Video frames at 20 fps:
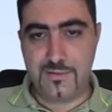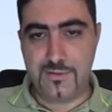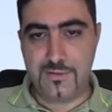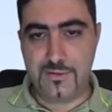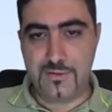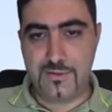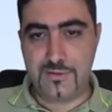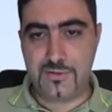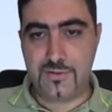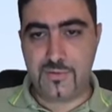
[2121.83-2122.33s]

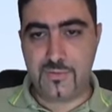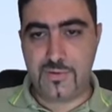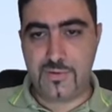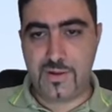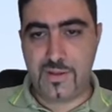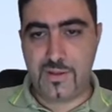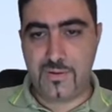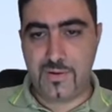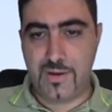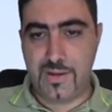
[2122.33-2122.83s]
So
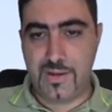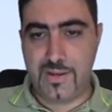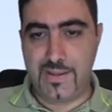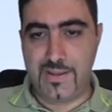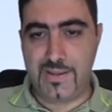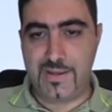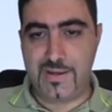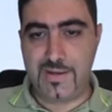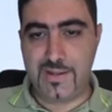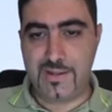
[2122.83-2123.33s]
now I
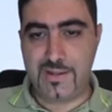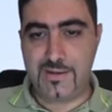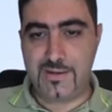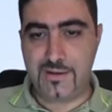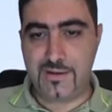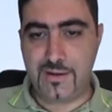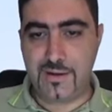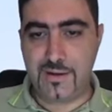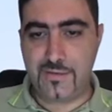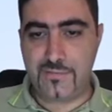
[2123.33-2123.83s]

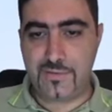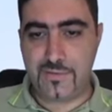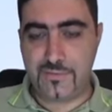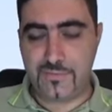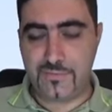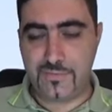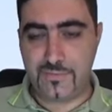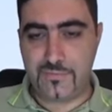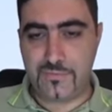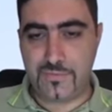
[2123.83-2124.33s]
created a cover
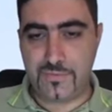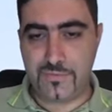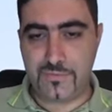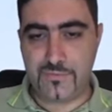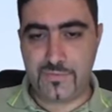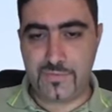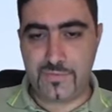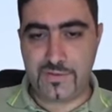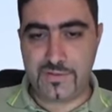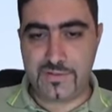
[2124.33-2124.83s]
for,
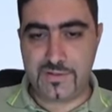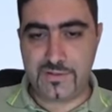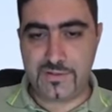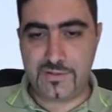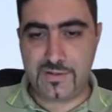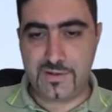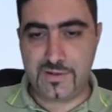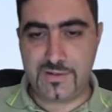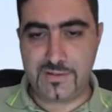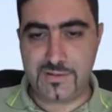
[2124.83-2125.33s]
for, for this
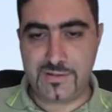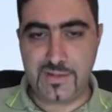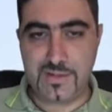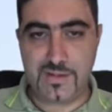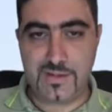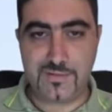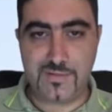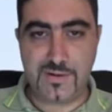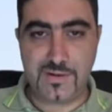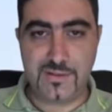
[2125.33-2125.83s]
entire
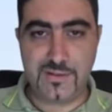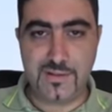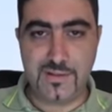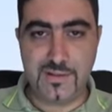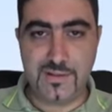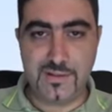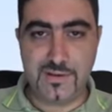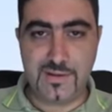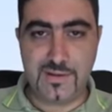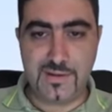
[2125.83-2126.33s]
side, right?
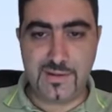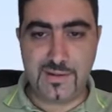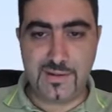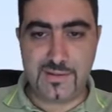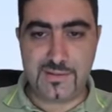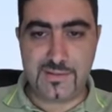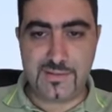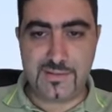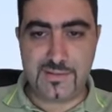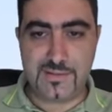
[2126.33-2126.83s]

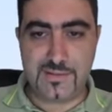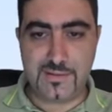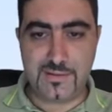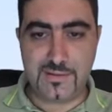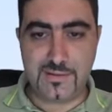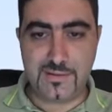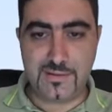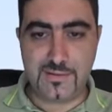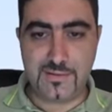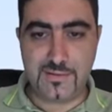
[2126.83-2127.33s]
Let's
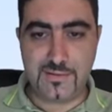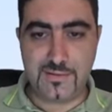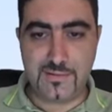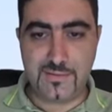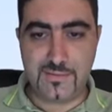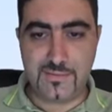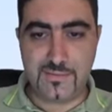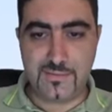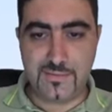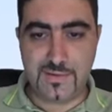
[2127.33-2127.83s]
uh,
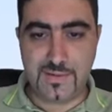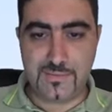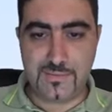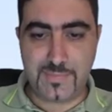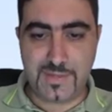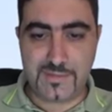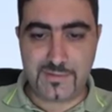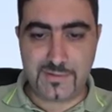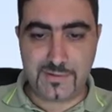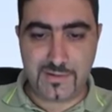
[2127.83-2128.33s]

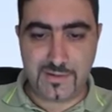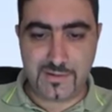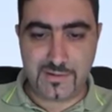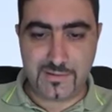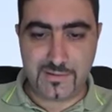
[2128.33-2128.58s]
pattern it.